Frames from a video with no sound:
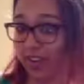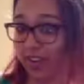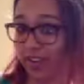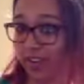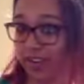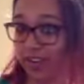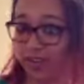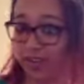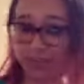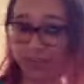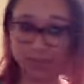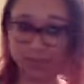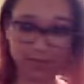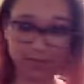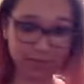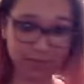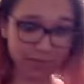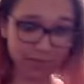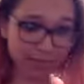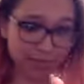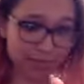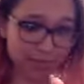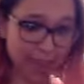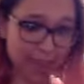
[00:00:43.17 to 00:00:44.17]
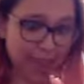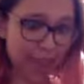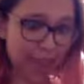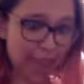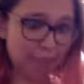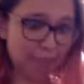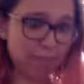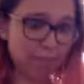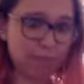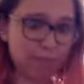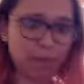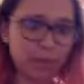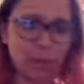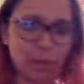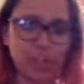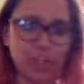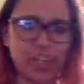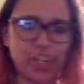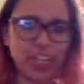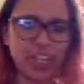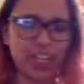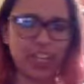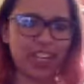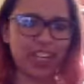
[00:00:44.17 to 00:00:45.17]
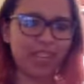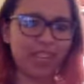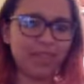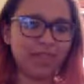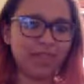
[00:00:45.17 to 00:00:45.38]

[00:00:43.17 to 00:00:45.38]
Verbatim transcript: of cat perching.